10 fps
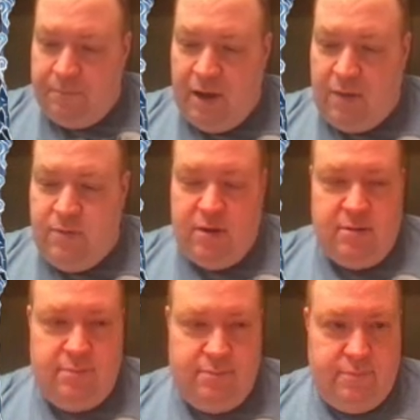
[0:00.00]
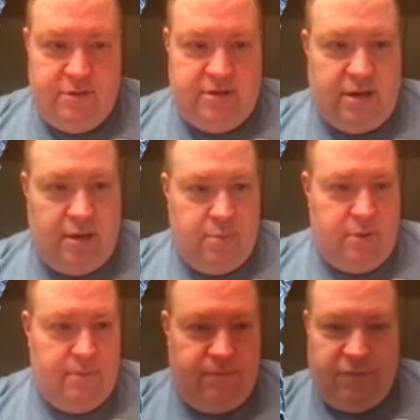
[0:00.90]
And then set up
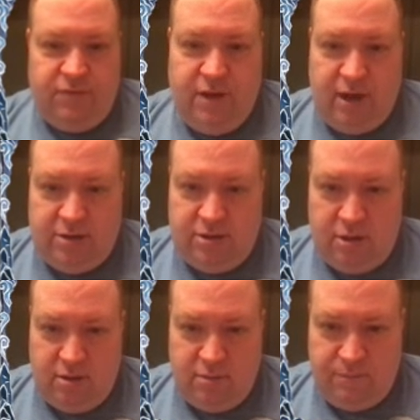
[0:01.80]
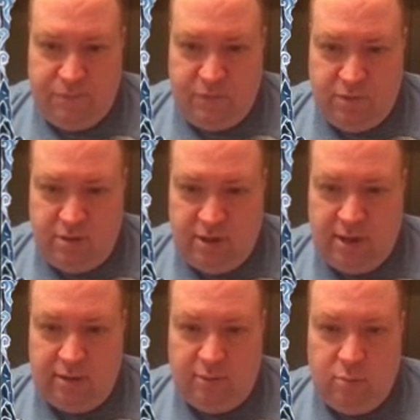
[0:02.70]
it for next turn to
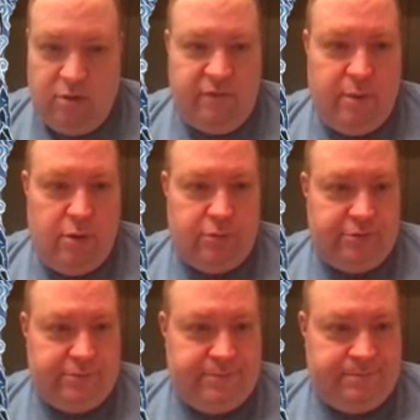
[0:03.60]
get a little bit of a bonus.